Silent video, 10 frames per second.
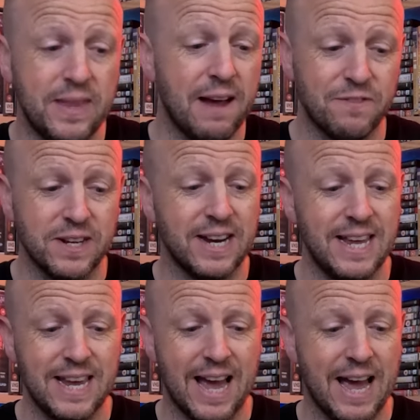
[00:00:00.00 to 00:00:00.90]

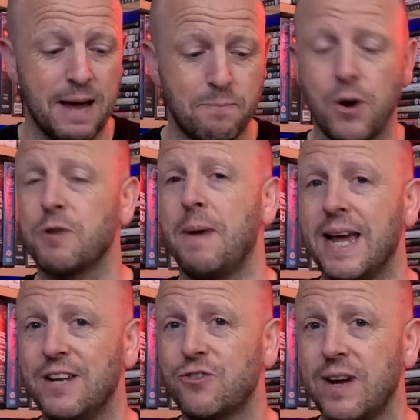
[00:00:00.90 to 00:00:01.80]
definitely perked
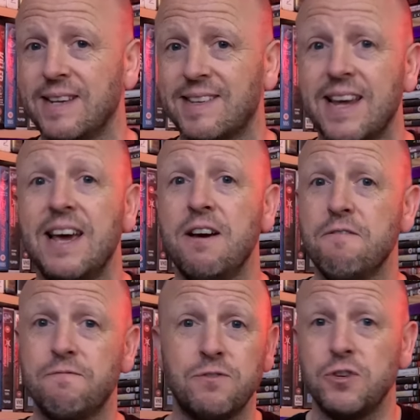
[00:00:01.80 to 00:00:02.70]
my interest
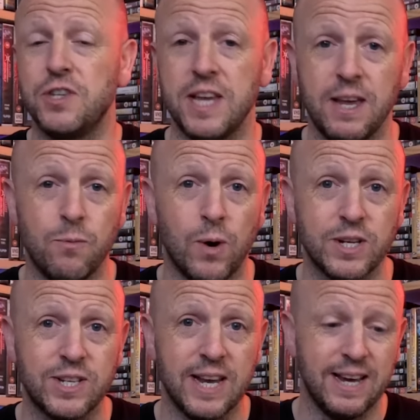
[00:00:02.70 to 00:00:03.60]
to see
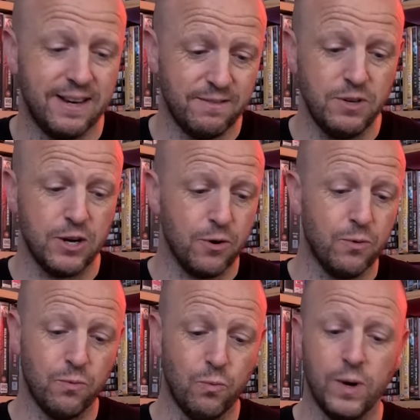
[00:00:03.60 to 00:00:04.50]
what,
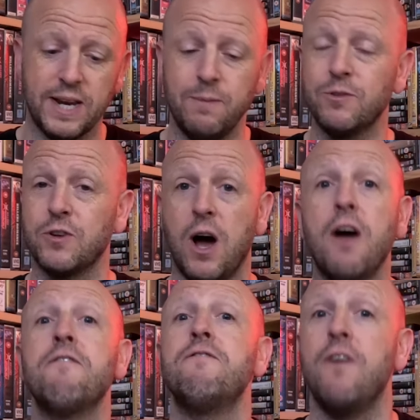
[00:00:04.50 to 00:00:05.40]

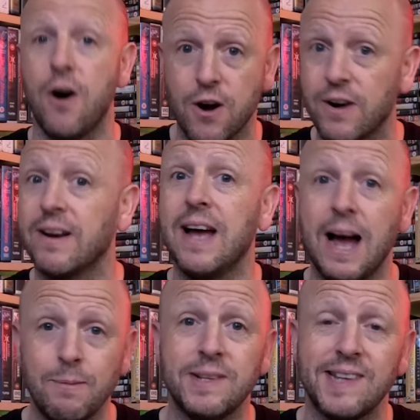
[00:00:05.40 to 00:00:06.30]
how far
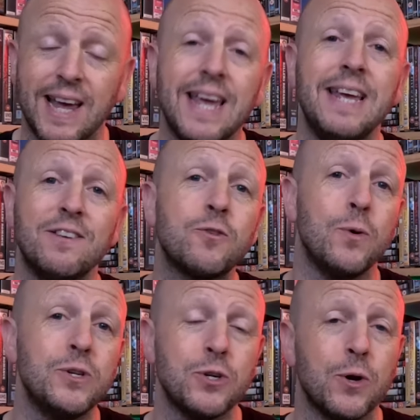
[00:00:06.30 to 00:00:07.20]
I would say he is
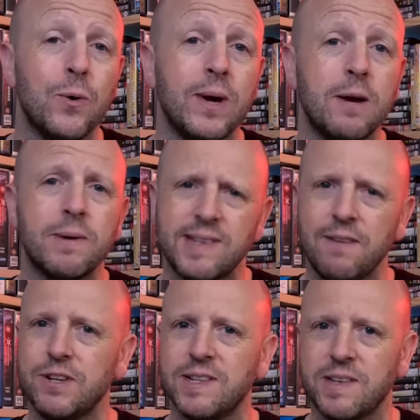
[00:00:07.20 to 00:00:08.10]
going to go here. Because
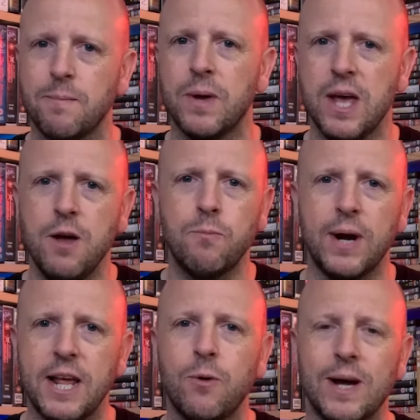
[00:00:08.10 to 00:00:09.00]
I've done some
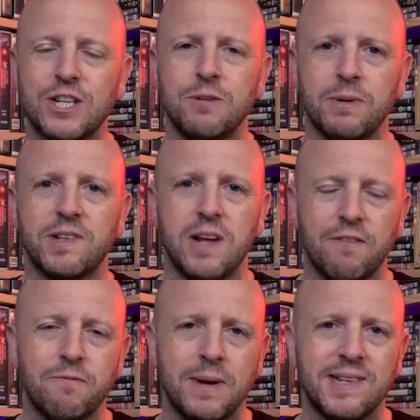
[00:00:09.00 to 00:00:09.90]
pretty questionable
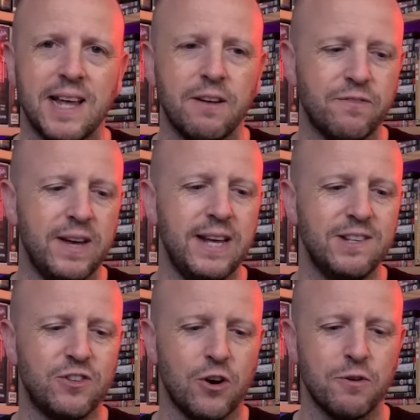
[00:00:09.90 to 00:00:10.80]
stuff myself in
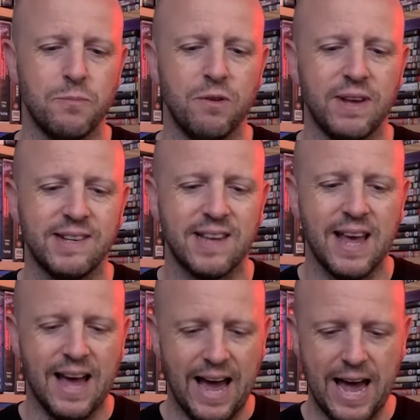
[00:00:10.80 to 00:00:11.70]
certain movies.
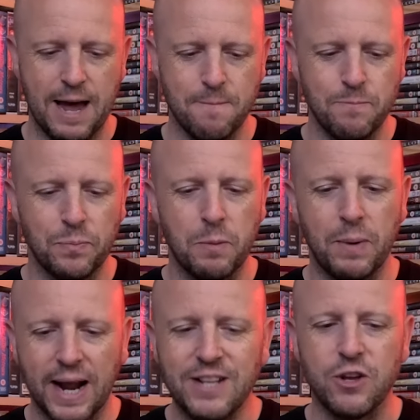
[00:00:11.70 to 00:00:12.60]

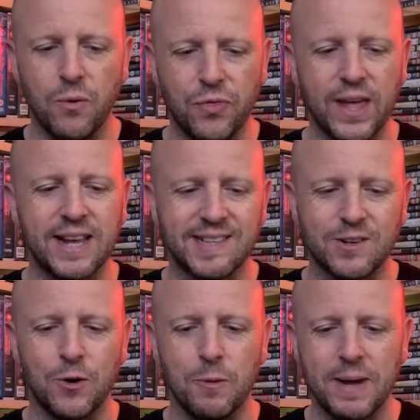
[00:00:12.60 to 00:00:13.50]
But I don't think it's
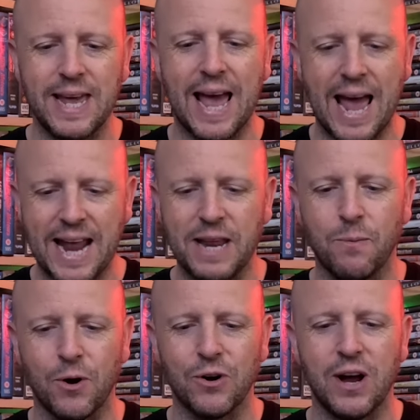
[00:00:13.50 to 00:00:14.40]
going to be
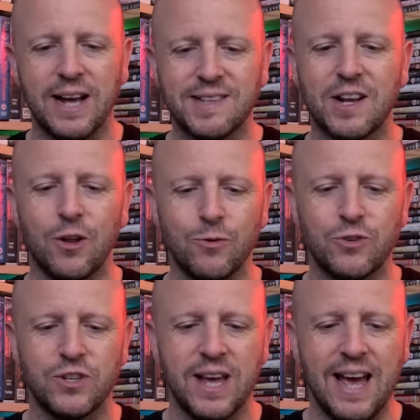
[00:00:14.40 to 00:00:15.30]
anywhere as close